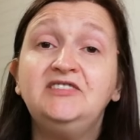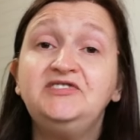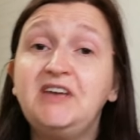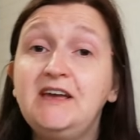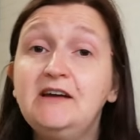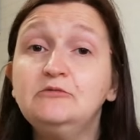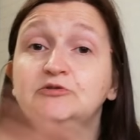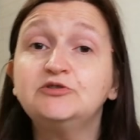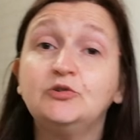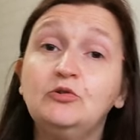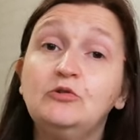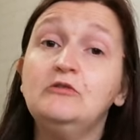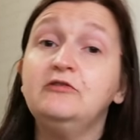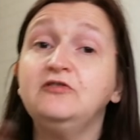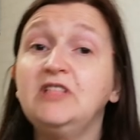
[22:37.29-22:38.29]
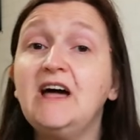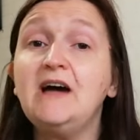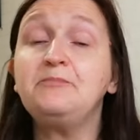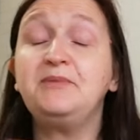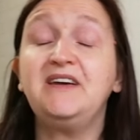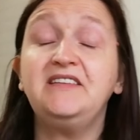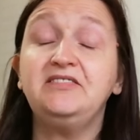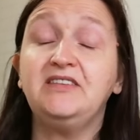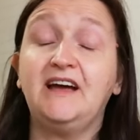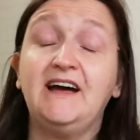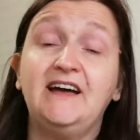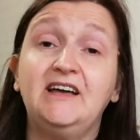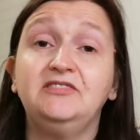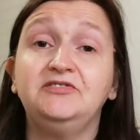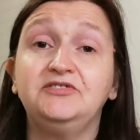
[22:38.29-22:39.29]
tails go flapping
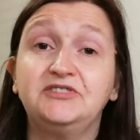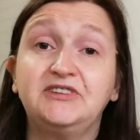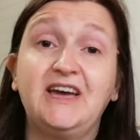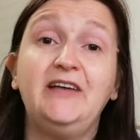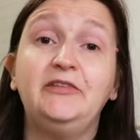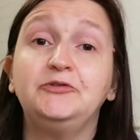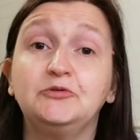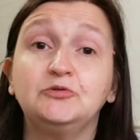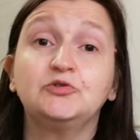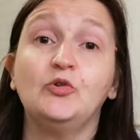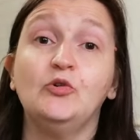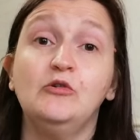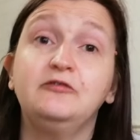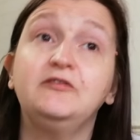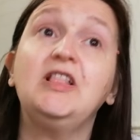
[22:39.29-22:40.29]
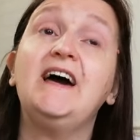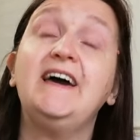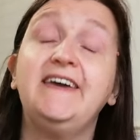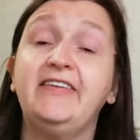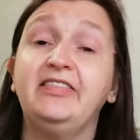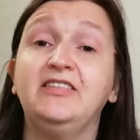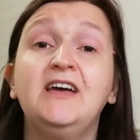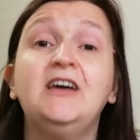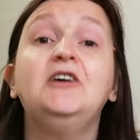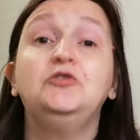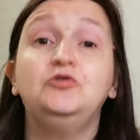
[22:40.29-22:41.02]
and candles go flying.